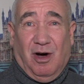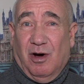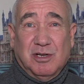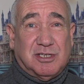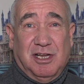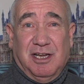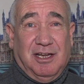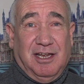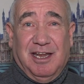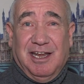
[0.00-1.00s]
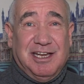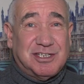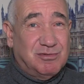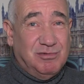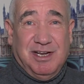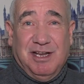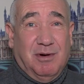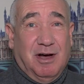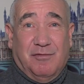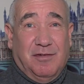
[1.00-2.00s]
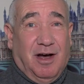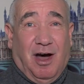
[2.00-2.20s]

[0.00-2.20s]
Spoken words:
Honestly, it's really worth it.